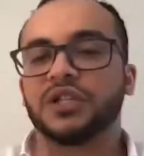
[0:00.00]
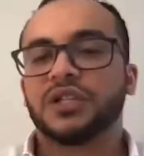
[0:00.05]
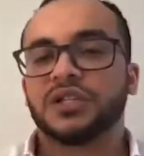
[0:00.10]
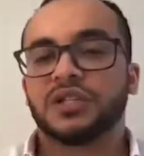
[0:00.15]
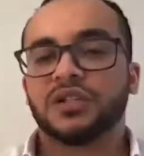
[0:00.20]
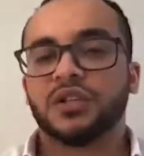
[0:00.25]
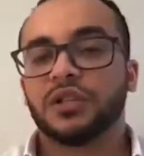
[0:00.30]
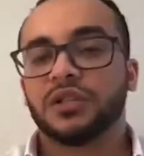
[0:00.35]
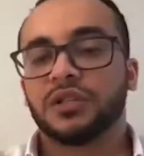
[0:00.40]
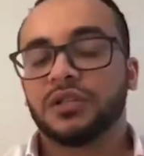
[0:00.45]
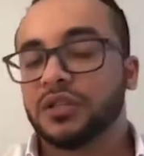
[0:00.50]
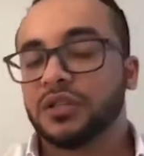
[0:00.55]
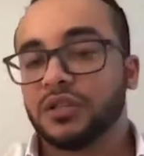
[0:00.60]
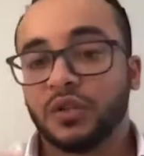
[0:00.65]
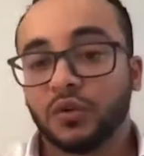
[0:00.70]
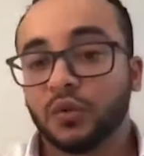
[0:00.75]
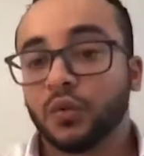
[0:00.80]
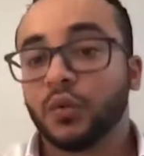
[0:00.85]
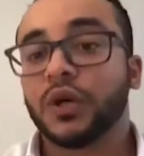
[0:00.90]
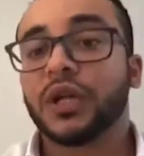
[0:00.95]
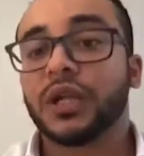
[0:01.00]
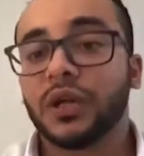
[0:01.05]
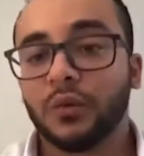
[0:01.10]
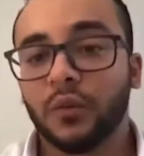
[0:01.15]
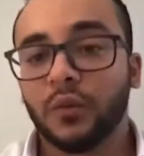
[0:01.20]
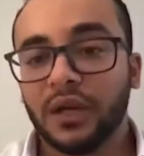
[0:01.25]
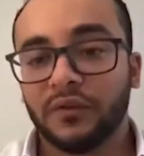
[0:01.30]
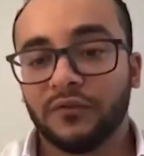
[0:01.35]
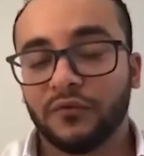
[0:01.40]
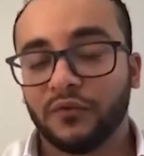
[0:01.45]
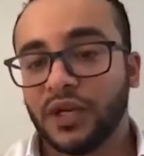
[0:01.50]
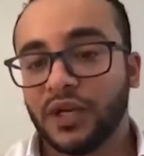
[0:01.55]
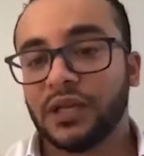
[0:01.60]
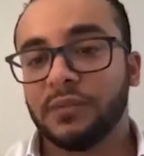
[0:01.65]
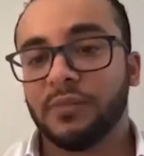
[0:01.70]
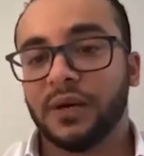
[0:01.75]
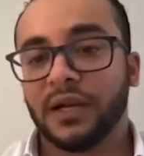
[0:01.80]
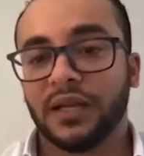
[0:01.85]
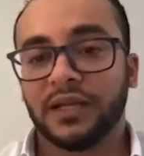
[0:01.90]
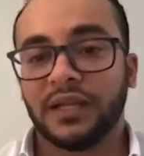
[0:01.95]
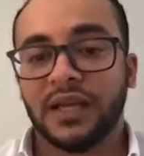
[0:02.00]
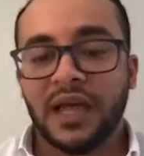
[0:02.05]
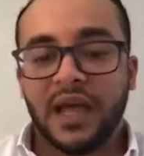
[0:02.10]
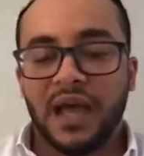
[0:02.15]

is not working well for anybody.